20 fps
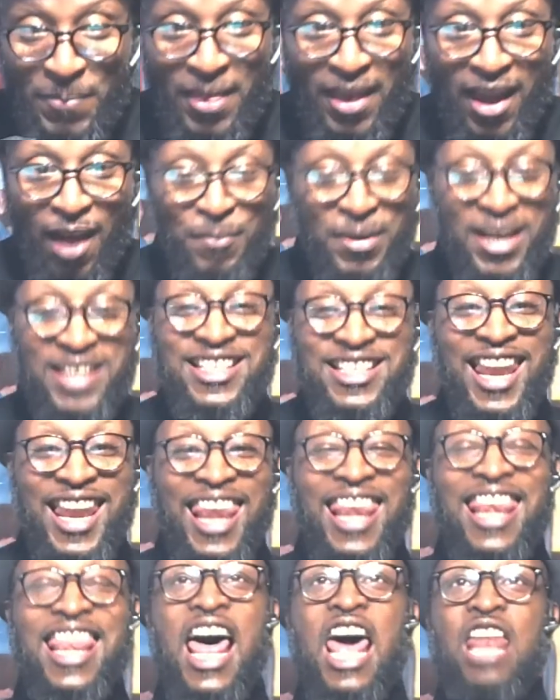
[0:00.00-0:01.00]
I mean, there's a
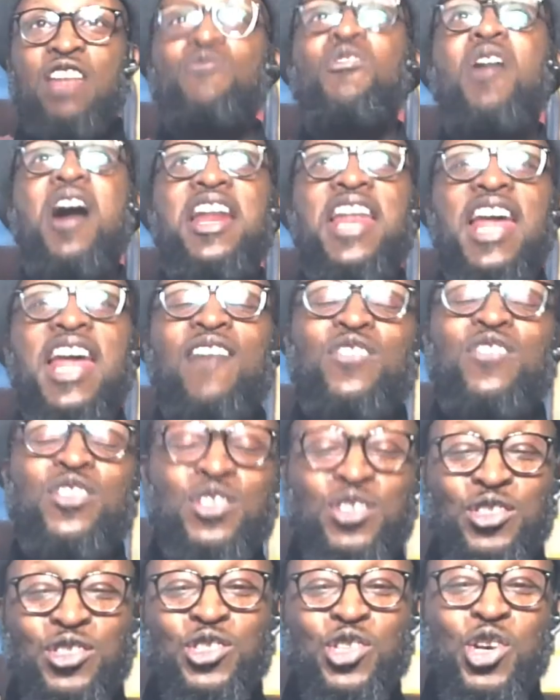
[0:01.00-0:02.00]
lot of wine. I have
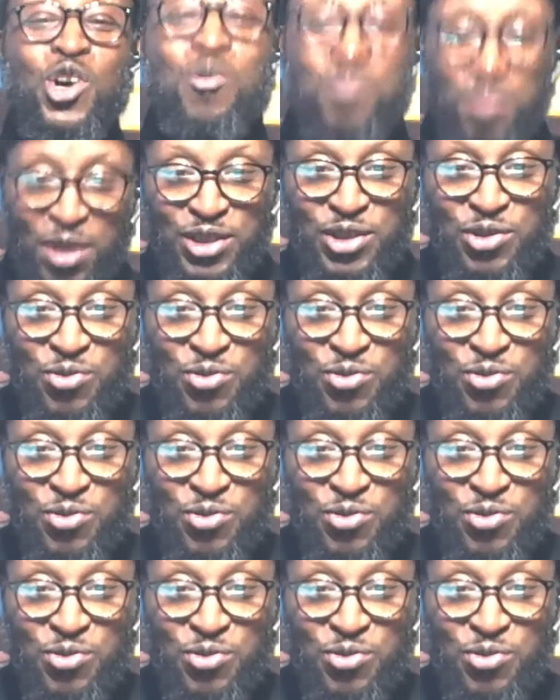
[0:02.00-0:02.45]
so much